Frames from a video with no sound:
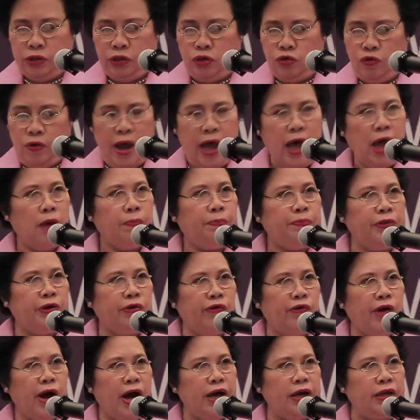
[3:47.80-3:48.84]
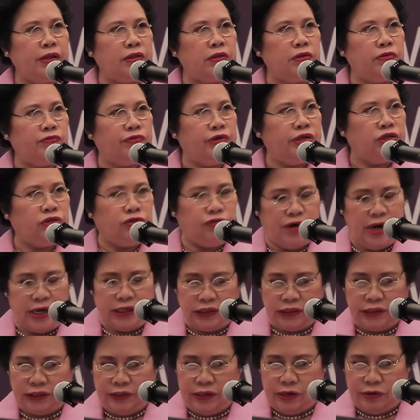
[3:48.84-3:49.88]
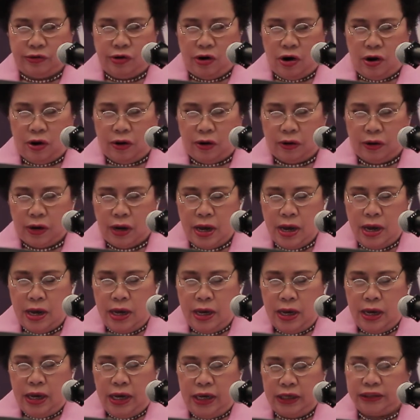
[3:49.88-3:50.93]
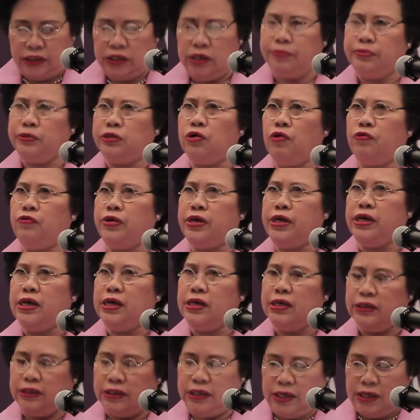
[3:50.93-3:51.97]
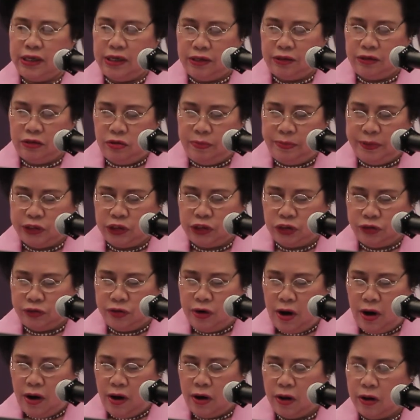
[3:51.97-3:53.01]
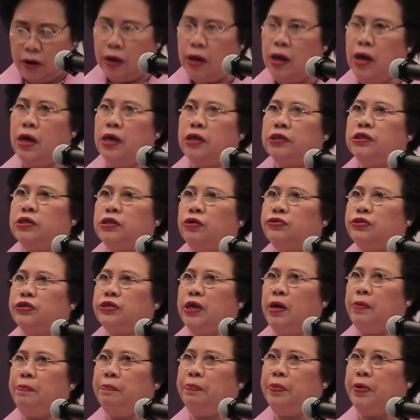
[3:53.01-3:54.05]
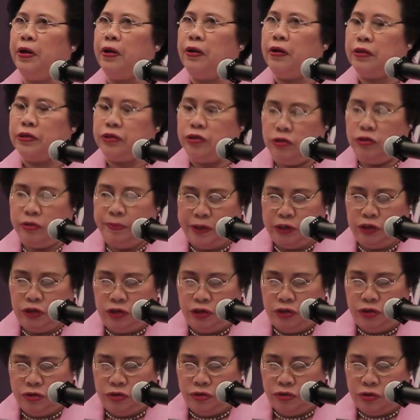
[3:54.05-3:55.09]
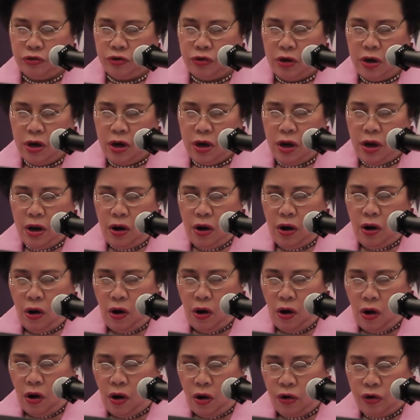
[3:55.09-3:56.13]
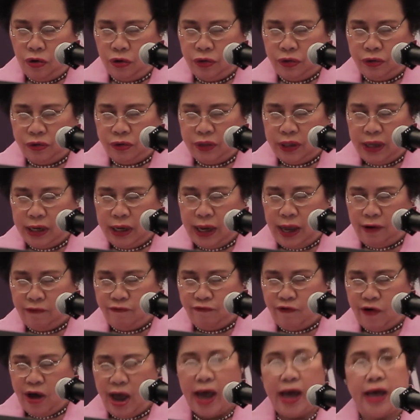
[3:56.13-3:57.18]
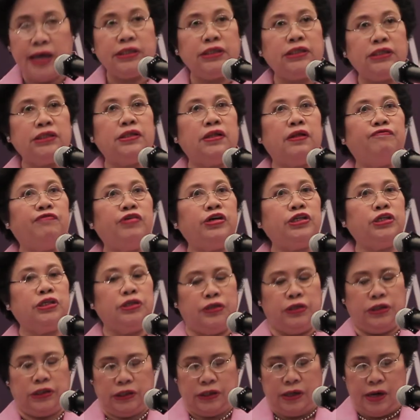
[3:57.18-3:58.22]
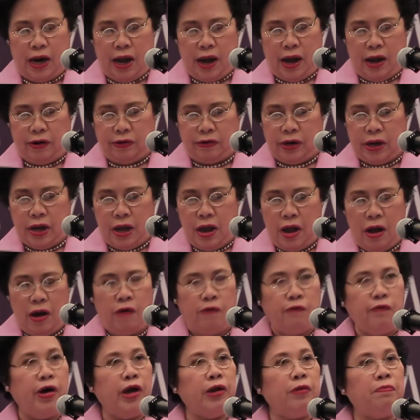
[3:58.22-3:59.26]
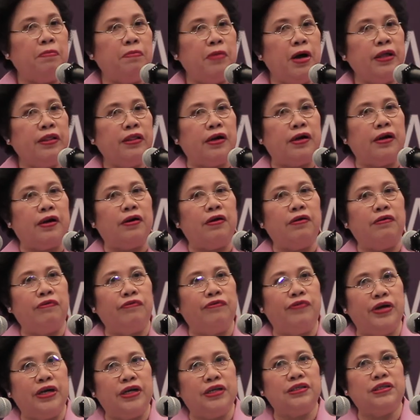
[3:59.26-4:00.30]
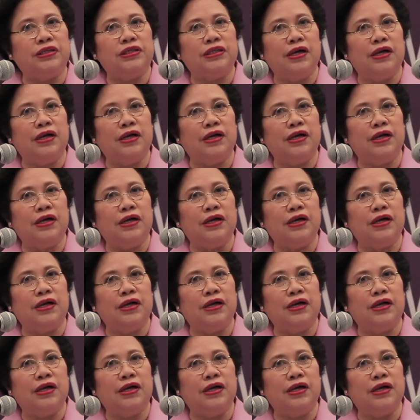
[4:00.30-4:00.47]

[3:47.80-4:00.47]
To help the right, redress the wrong. It seems so easy to be strong, so simple to be true. All thick and fast, the vicious crowd, when mother reads